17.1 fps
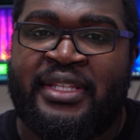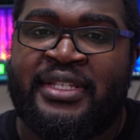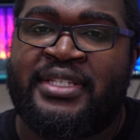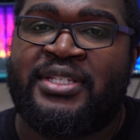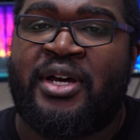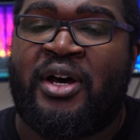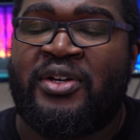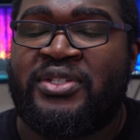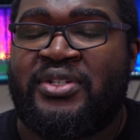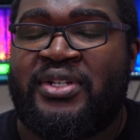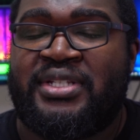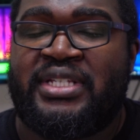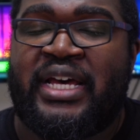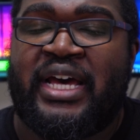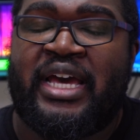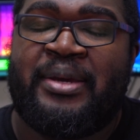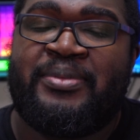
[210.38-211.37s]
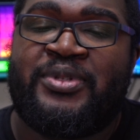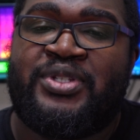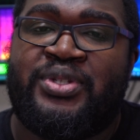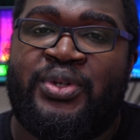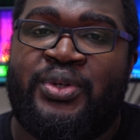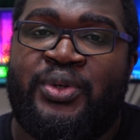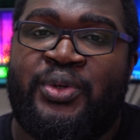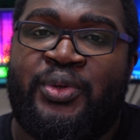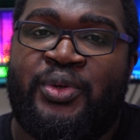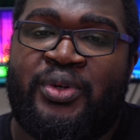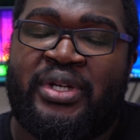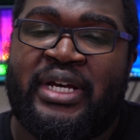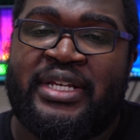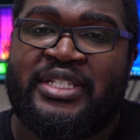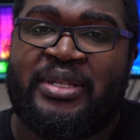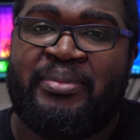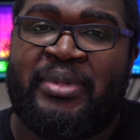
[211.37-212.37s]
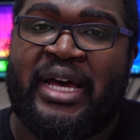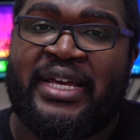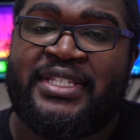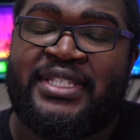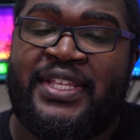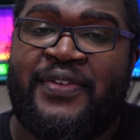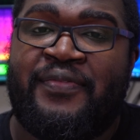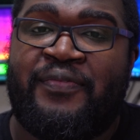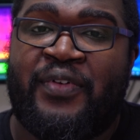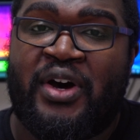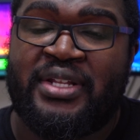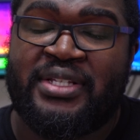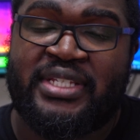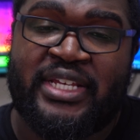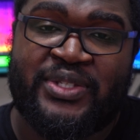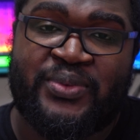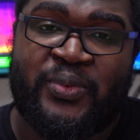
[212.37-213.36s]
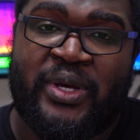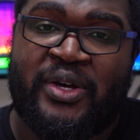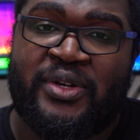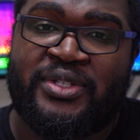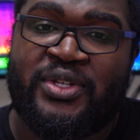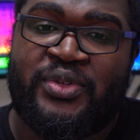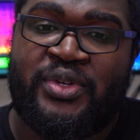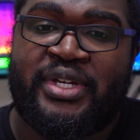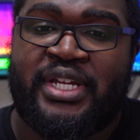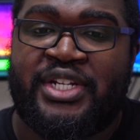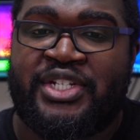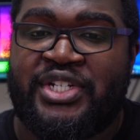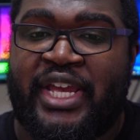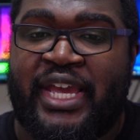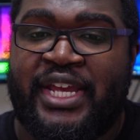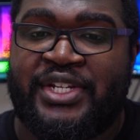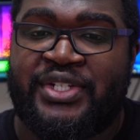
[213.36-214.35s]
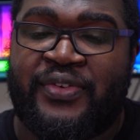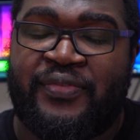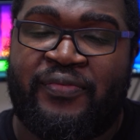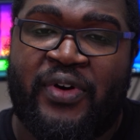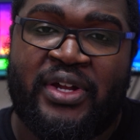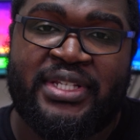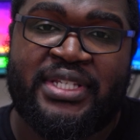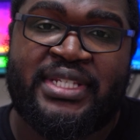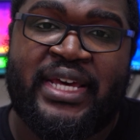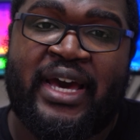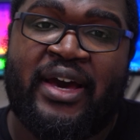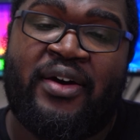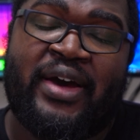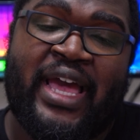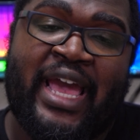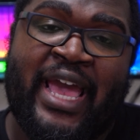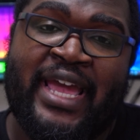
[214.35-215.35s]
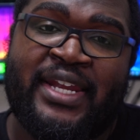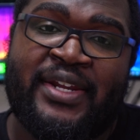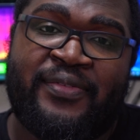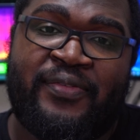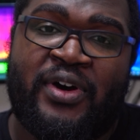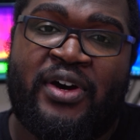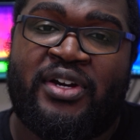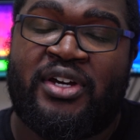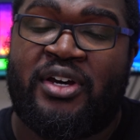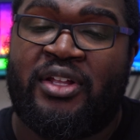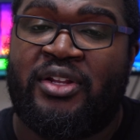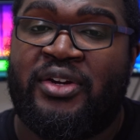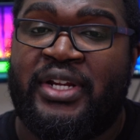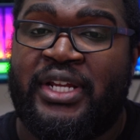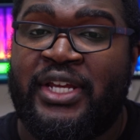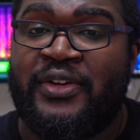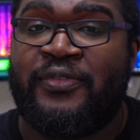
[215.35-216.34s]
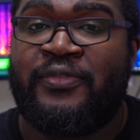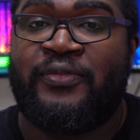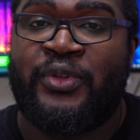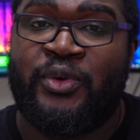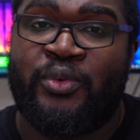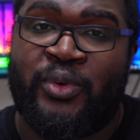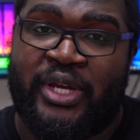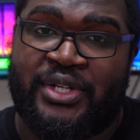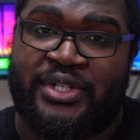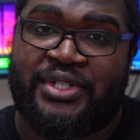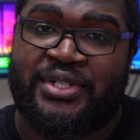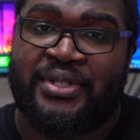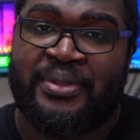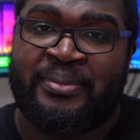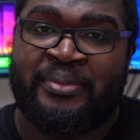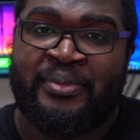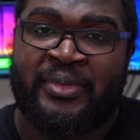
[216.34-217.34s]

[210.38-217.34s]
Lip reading: This is also the time to customize the fonts as well, so you can change the font style and the font color if you wish.